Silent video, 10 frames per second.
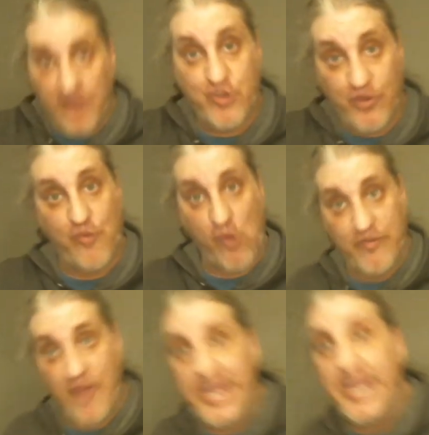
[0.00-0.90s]
to afford
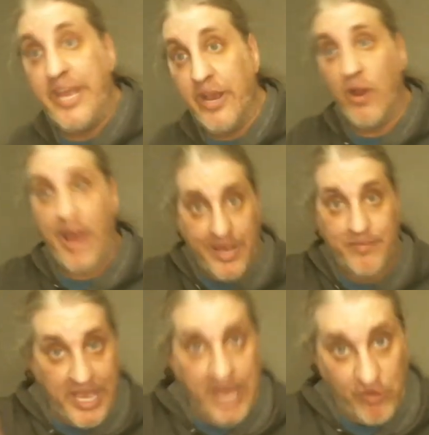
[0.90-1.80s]
fighting gear and
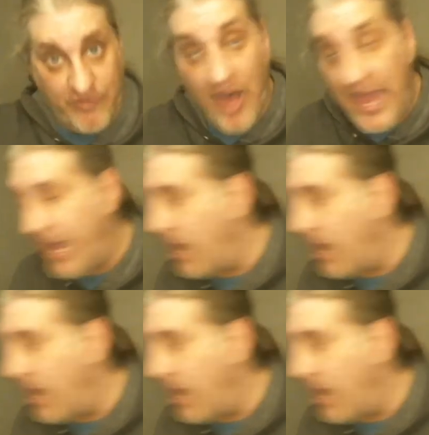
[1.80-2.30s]
being able to fight.